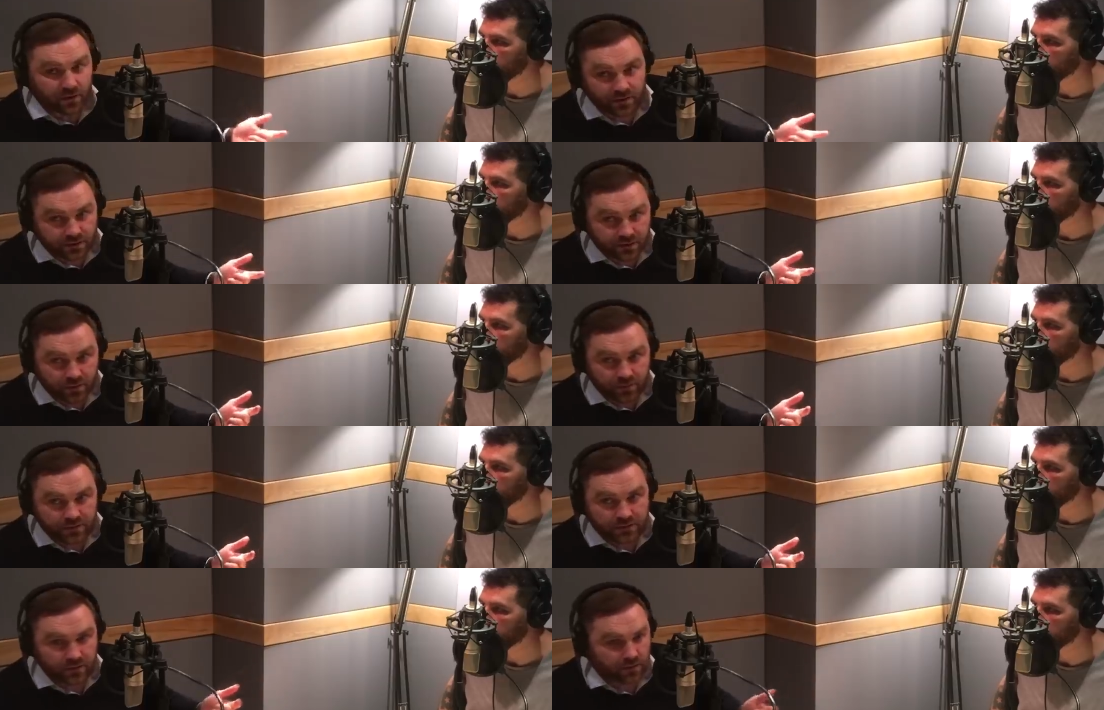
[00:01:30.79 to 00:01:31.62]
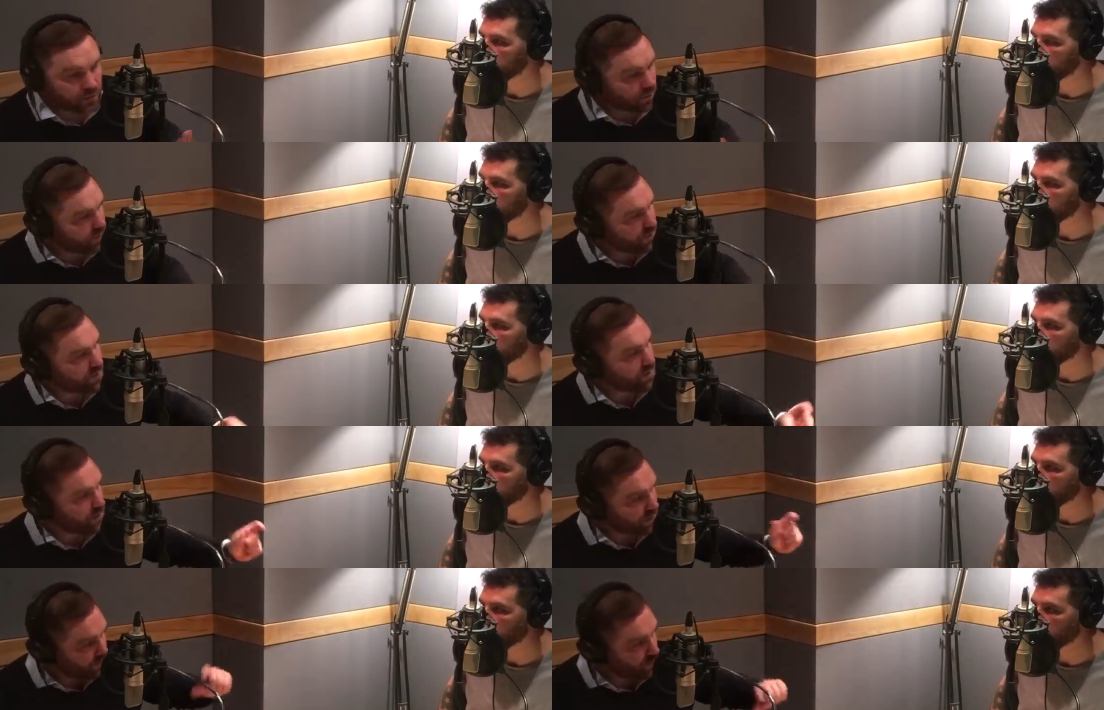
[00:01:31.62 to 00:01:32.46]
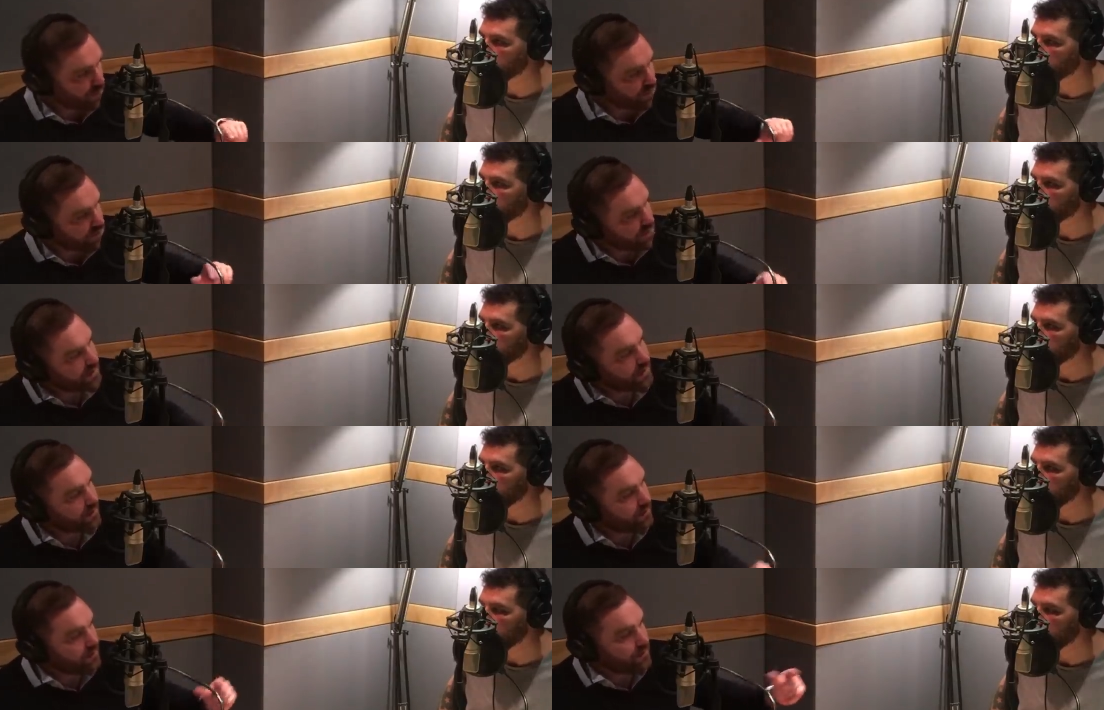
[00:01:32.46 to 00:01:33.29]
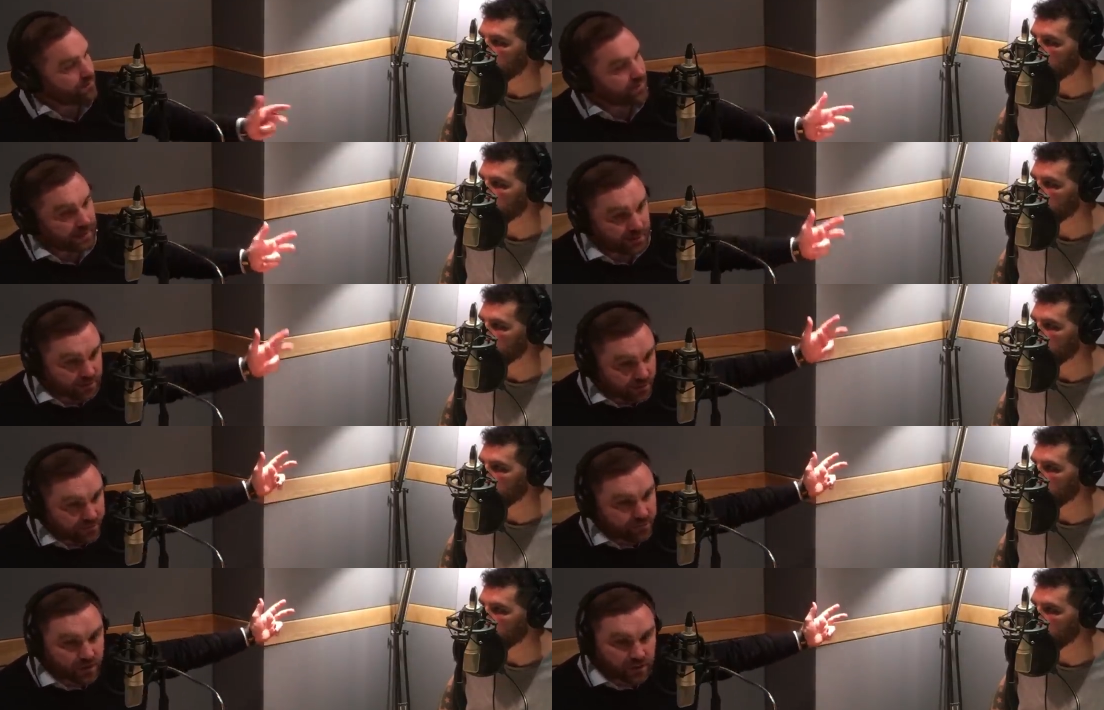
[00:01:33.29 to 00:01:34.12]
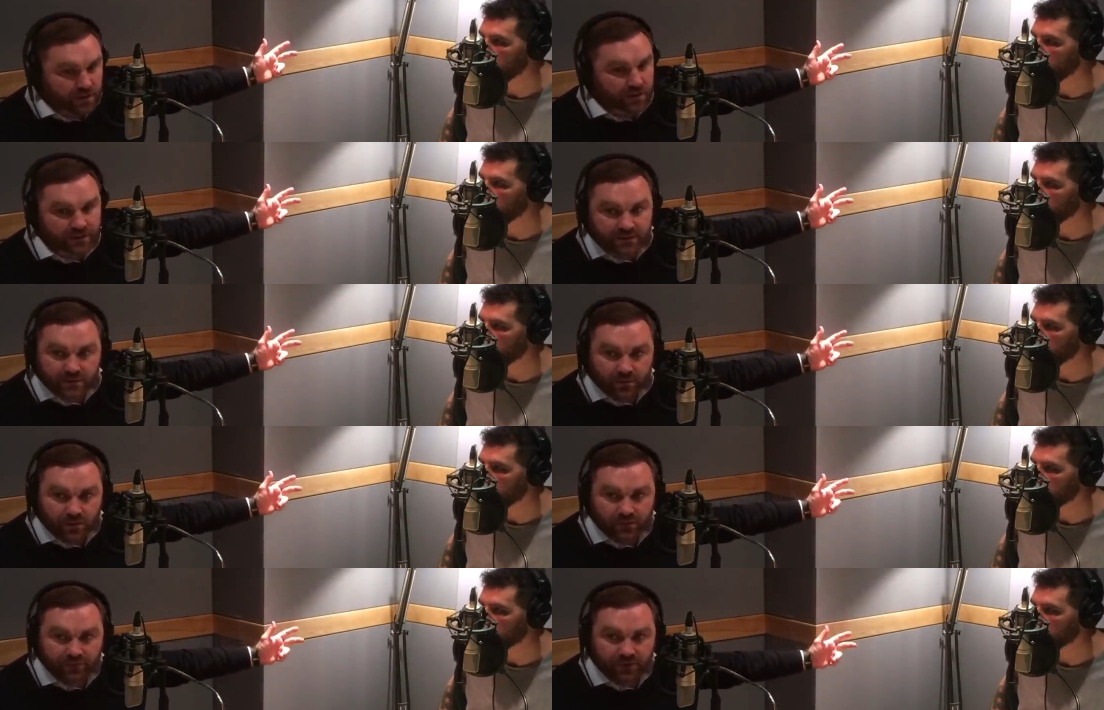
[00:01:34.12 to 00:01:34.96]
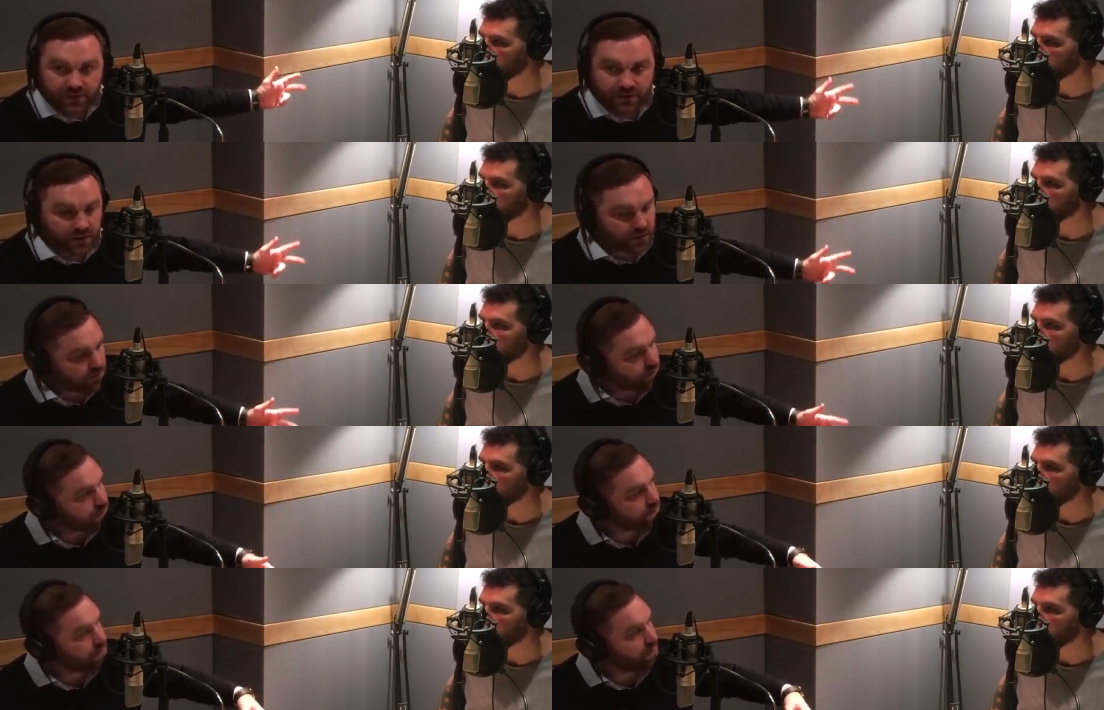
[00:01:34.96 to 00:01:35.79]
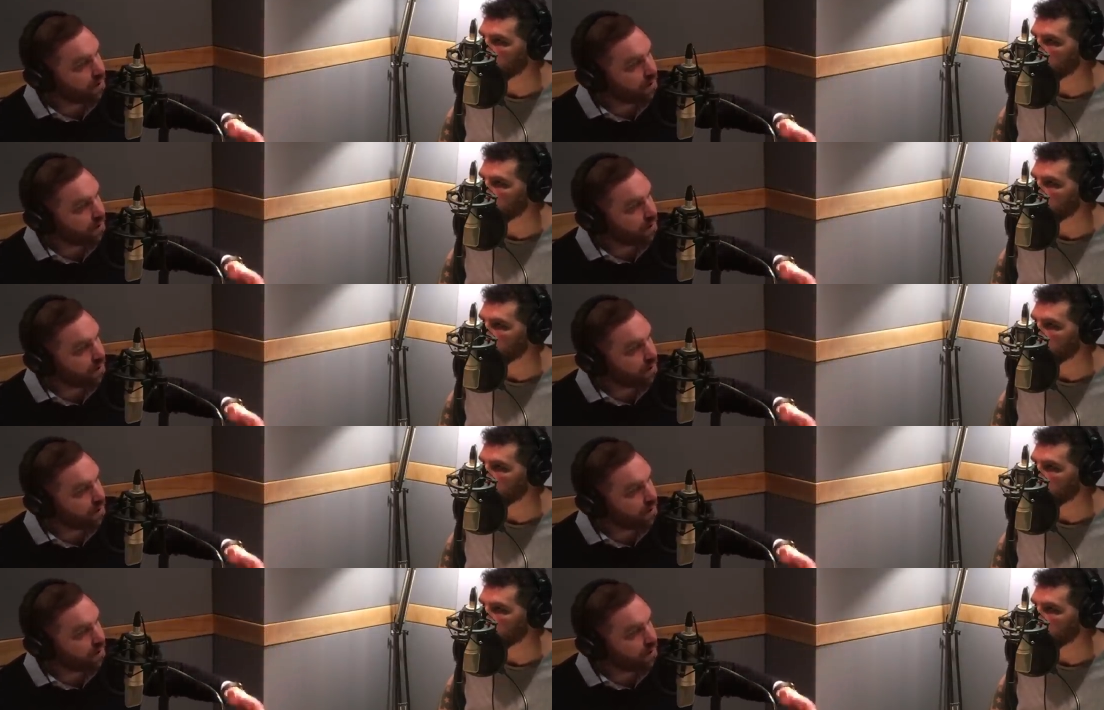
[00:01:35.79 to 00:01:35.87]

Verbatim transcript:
Speaker 1: Lions job because he's got all the knowledge there. England are going to need someone after Eddie Jones.